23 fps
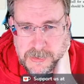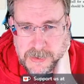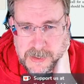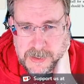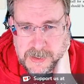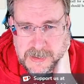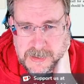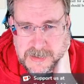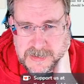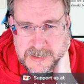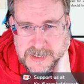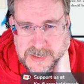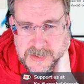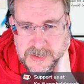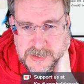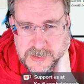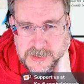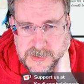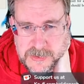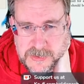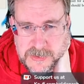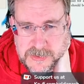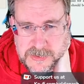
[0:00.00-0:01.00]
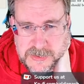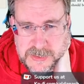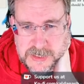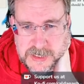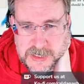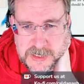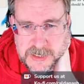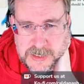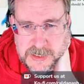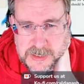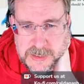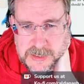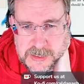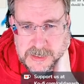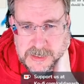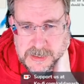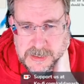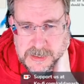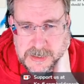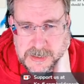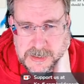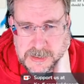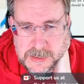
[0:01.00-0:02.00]
it does actually cause any
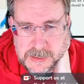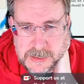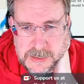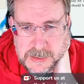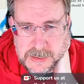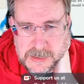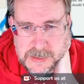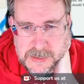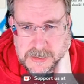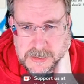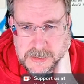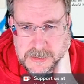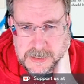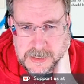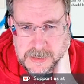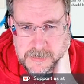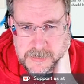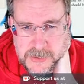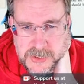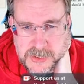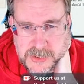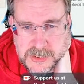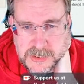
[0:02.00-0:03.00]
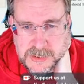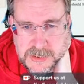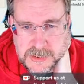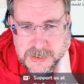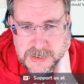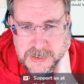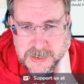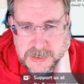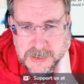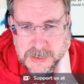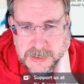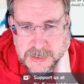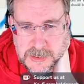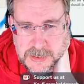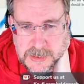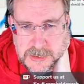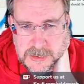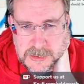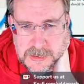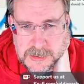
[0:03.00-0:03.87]
damage at all.